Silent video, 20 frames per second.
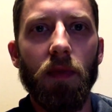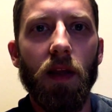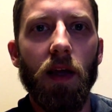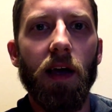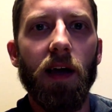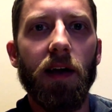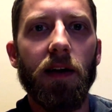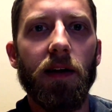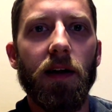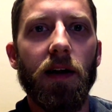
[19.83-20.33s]

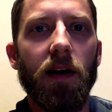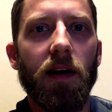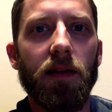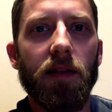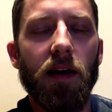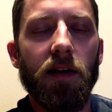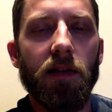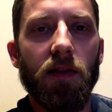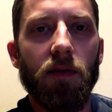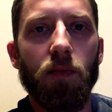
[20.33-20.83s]
and
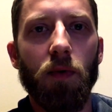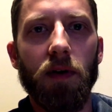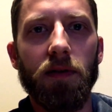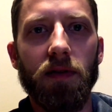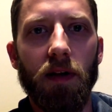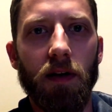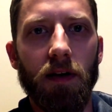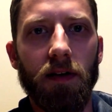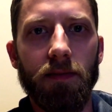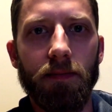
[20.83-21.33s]
that's
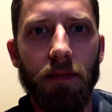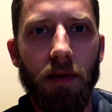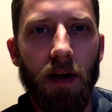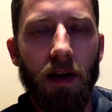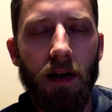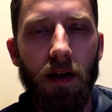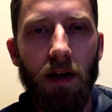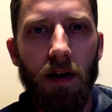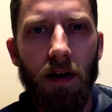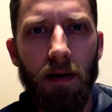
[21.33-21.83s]
what the
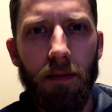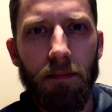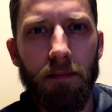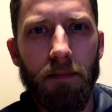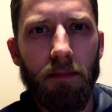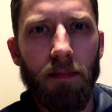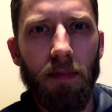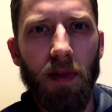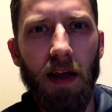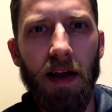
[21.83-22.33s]

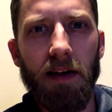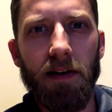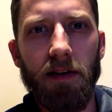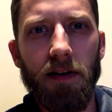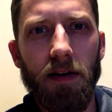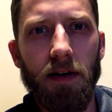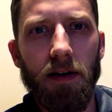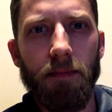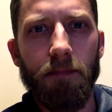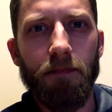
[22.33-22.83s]

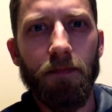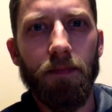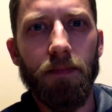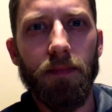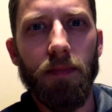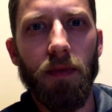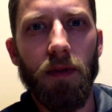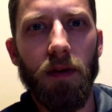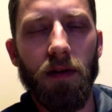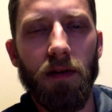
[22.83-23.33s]
later
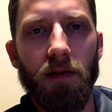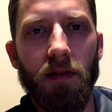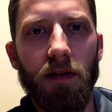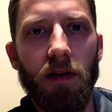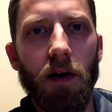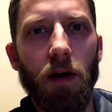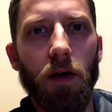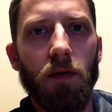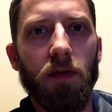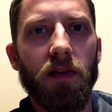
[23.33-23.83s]

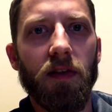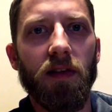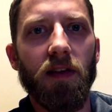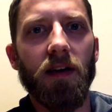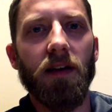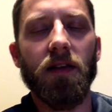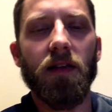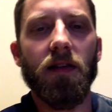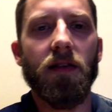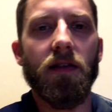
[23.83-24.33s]

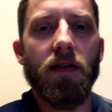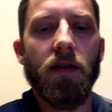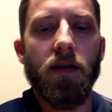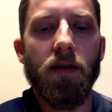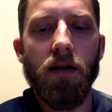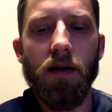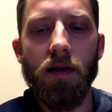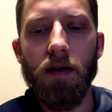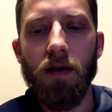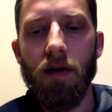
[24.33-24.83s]
Z06
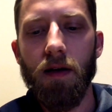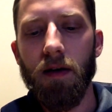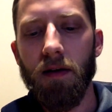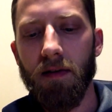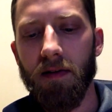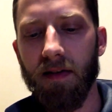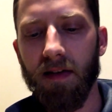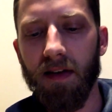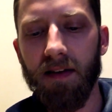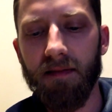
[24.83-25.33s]

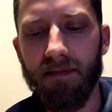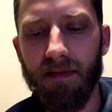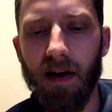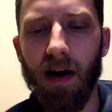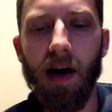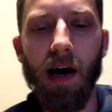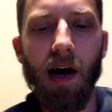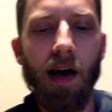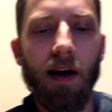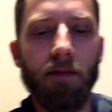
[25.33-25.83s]

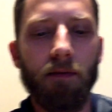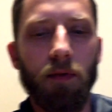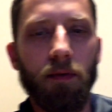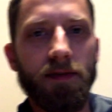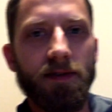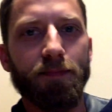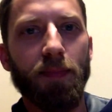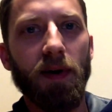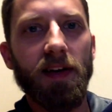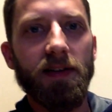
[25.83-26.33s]
C5
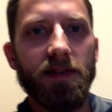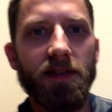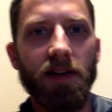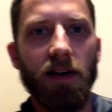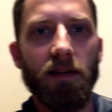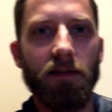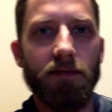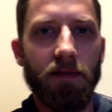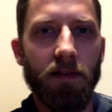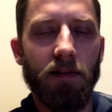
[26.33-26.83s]
was based
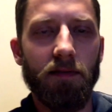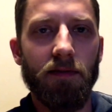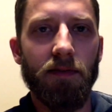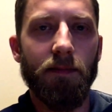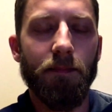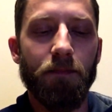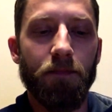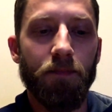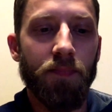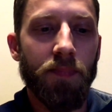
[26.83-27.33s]
off of.
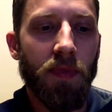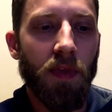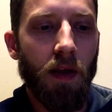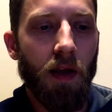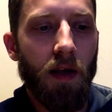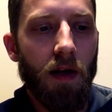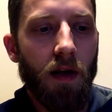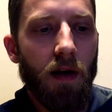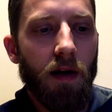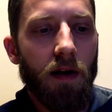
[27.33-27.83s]

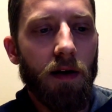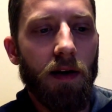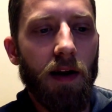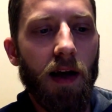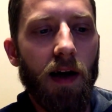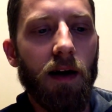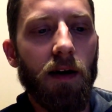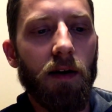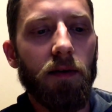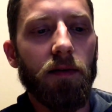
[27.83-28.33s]

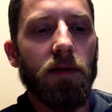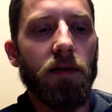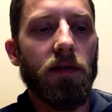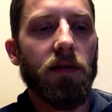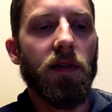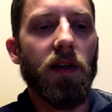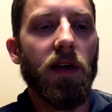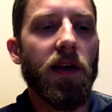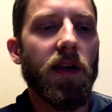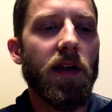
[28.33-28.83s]
Now,
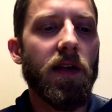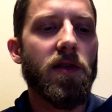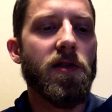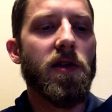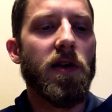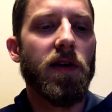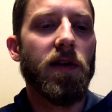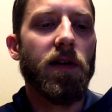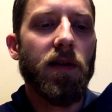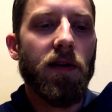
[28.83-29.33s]
the
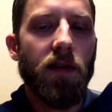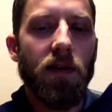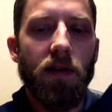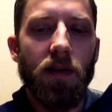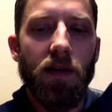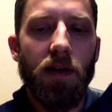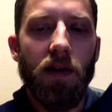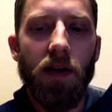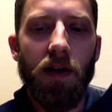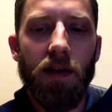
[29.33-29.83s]
engine
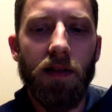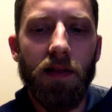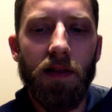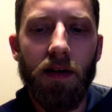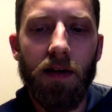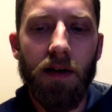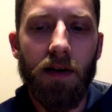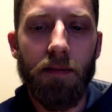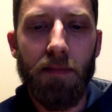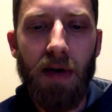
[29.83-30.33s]
in
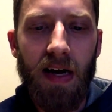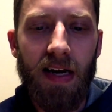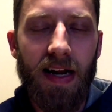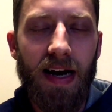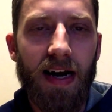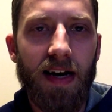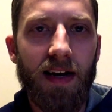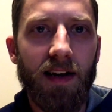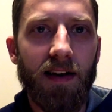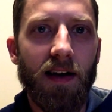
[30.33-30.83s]
the my
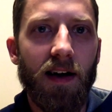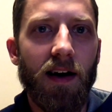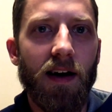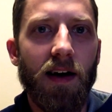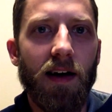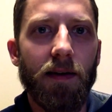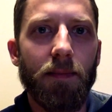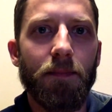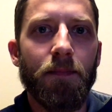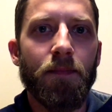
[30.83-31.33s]

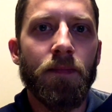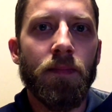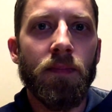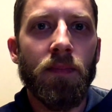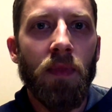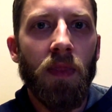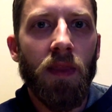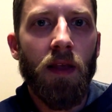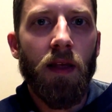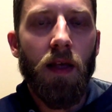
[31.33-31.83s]
99
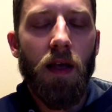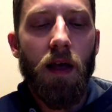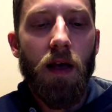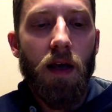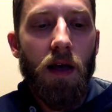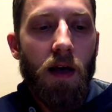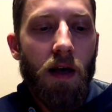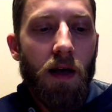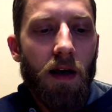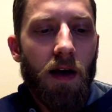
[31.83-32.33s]

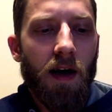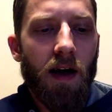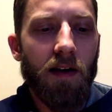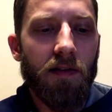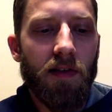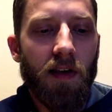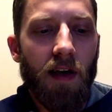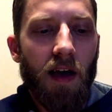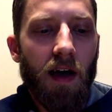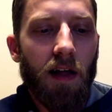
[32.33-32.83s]

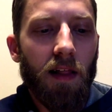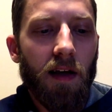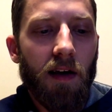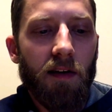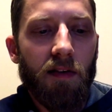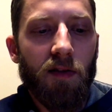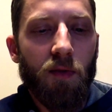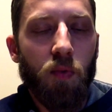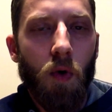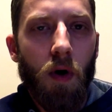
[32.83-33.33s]
has a
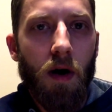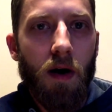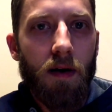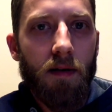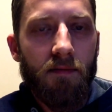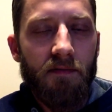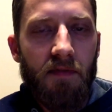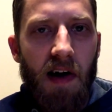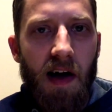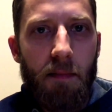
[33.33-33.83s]

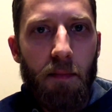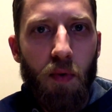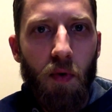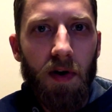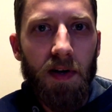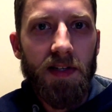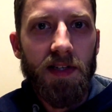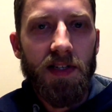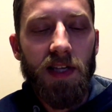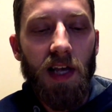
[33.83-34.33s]
LS1
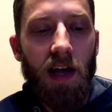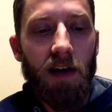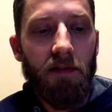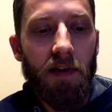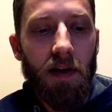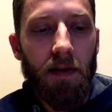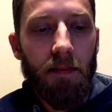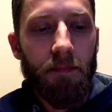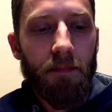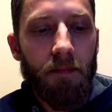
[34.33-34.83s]

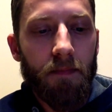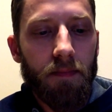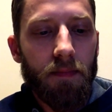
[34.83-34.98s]
5.7,